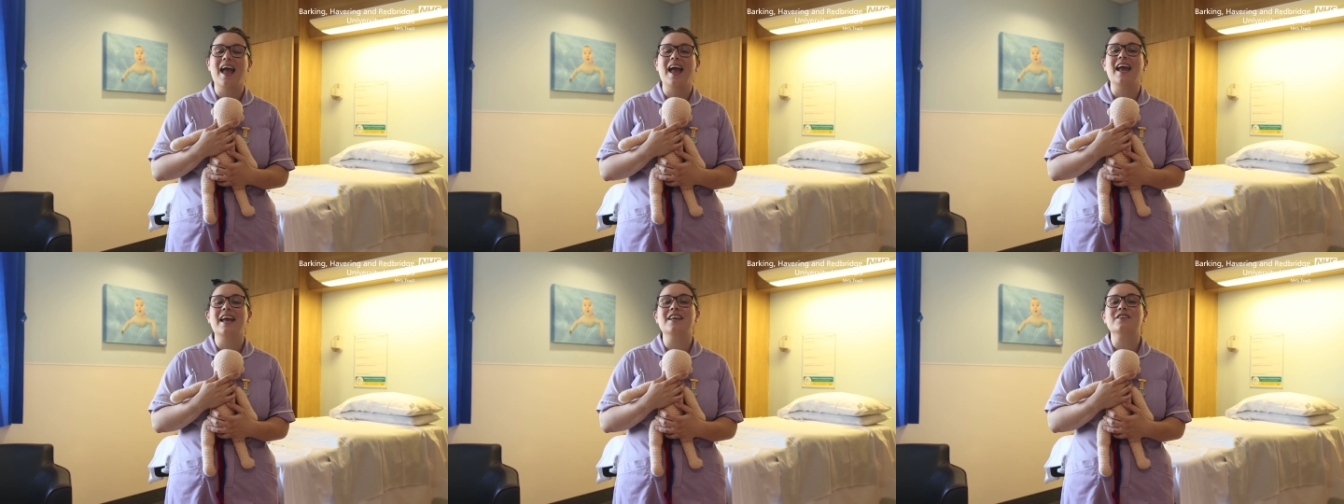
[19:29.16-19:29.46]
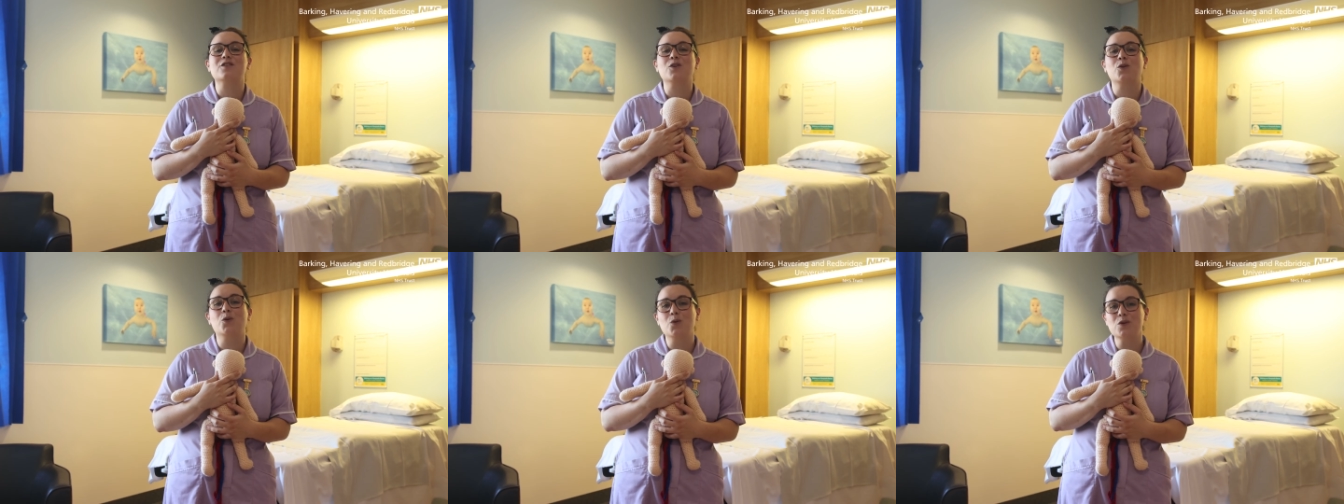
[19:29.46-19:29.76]

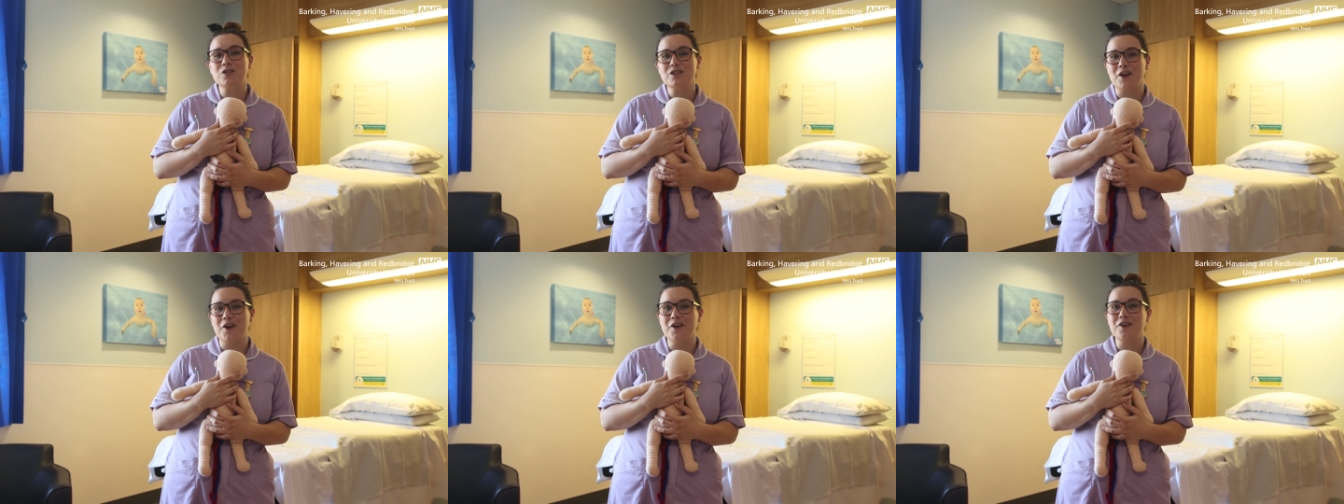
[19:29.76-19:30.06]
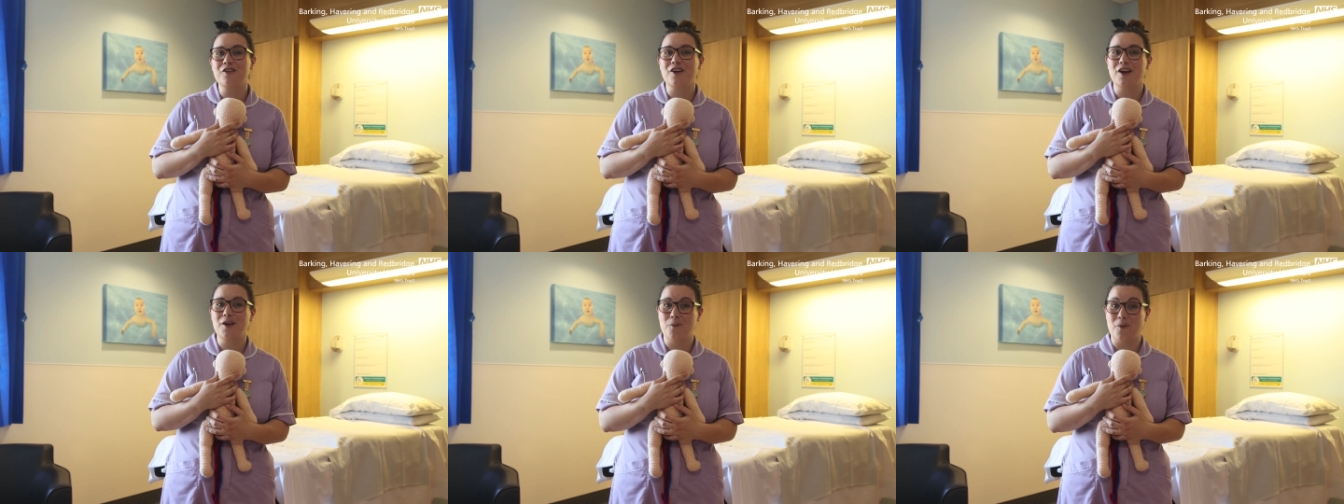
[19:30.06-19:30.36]
It's also a
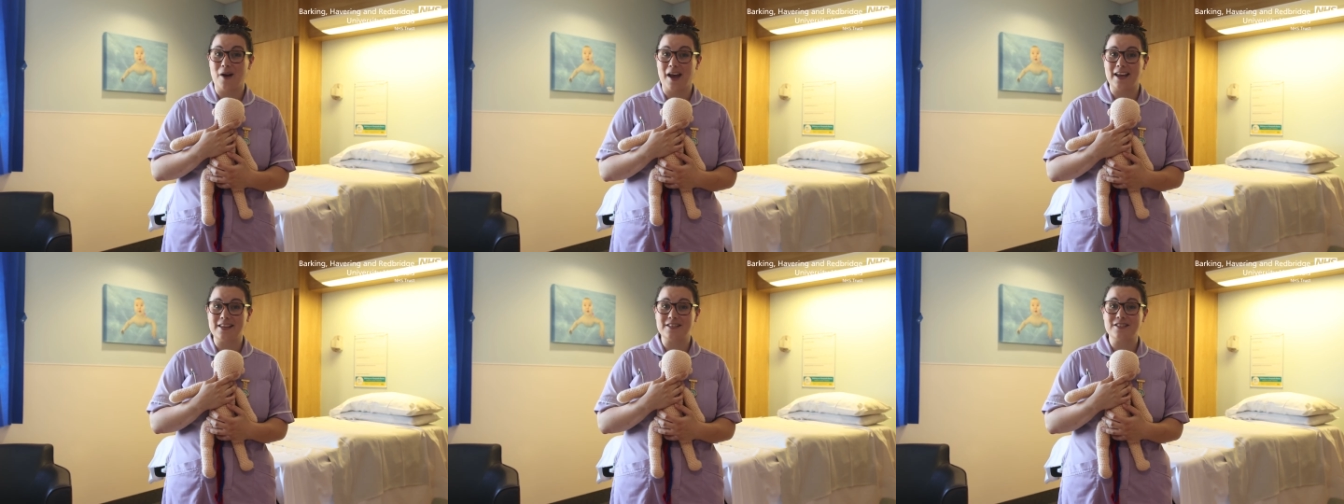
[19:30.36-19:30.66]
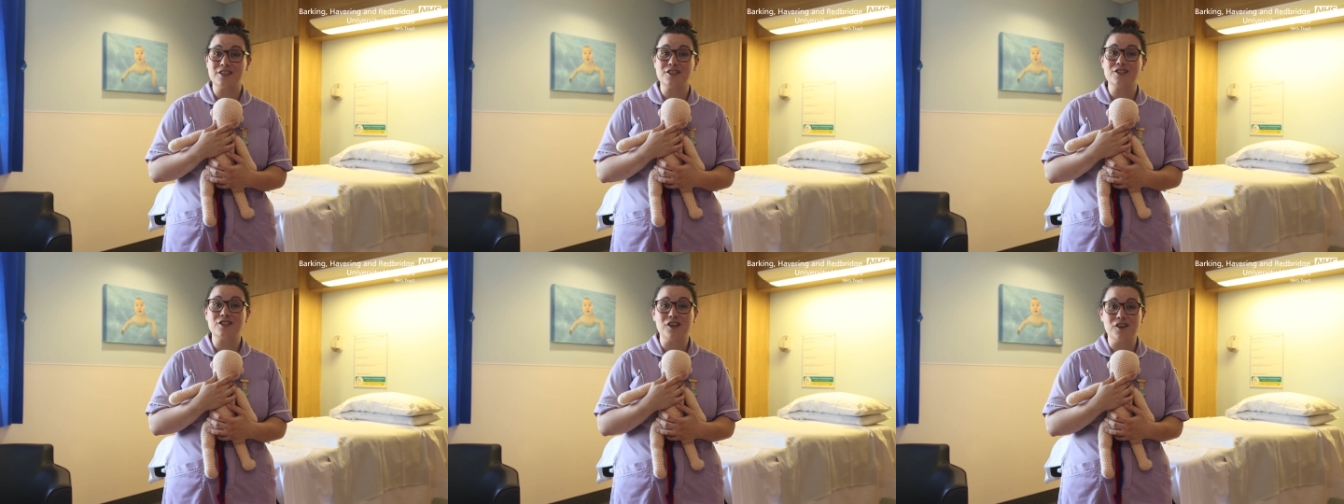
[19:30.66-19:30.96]
great way
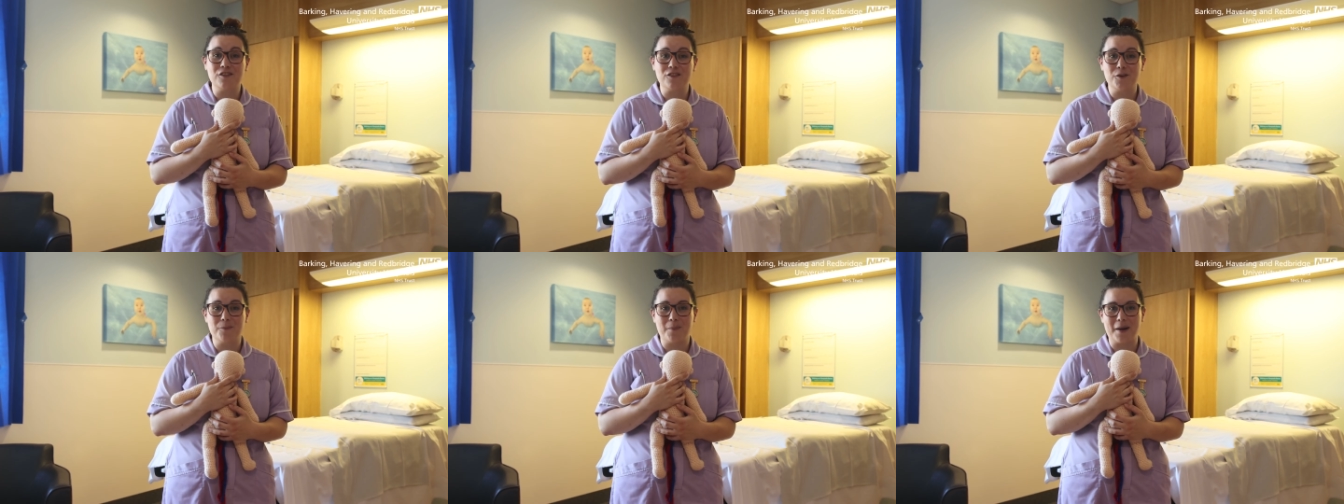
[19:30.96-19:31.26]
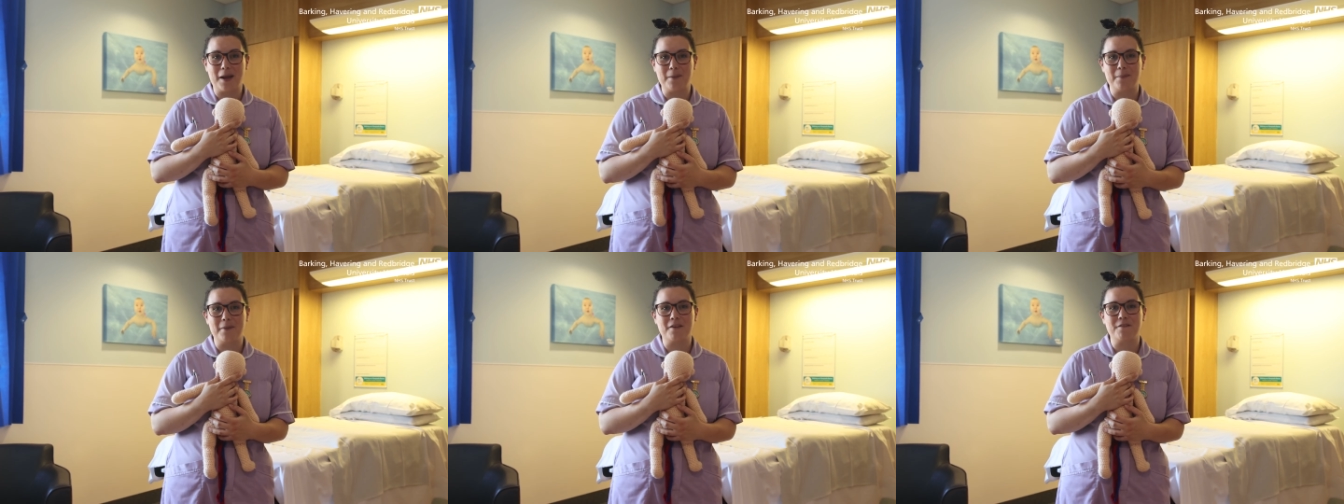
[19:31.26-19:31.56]
to soothe your
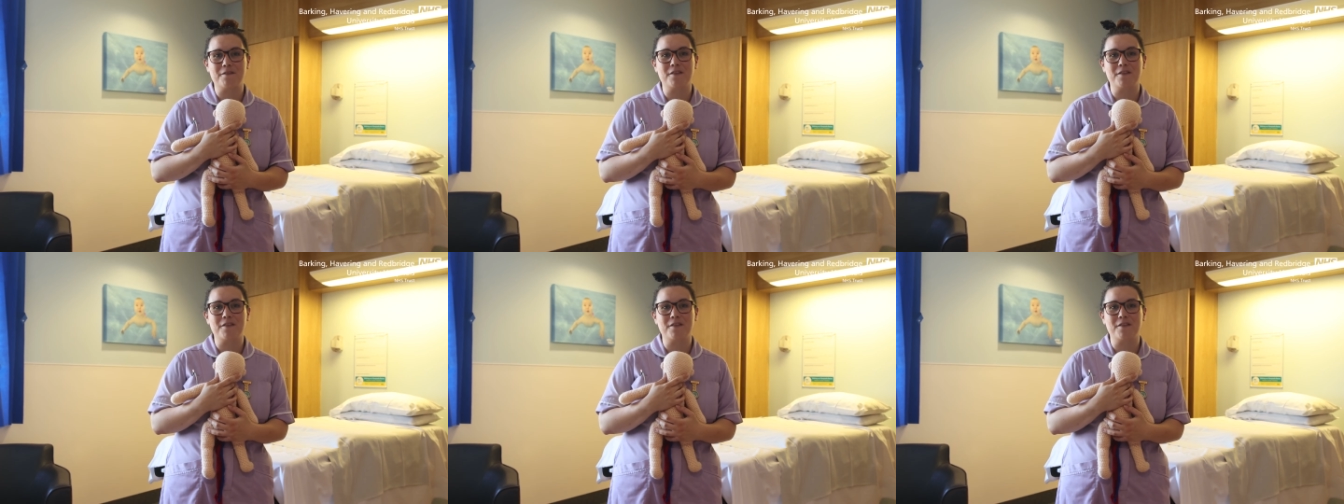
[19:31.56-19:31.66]
baby